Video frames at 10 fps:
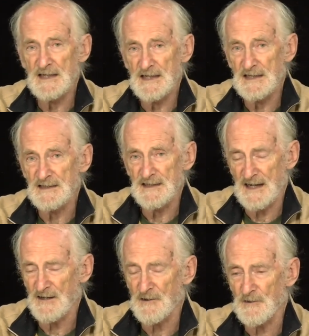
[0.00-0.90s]
and
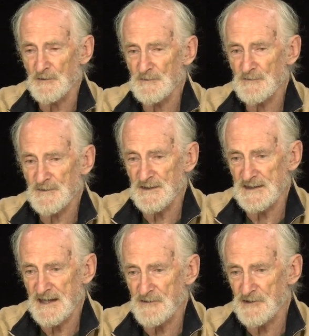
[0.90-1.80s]
how the
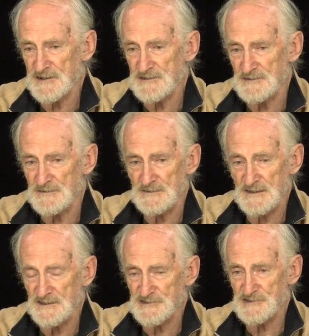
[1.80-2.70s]
character
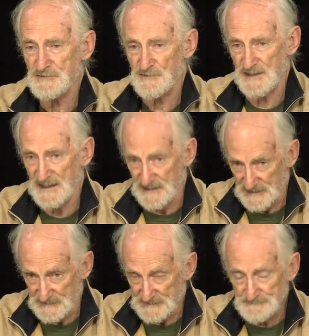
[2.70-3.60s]
is
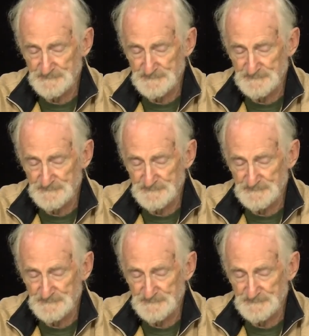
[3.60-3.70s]
created.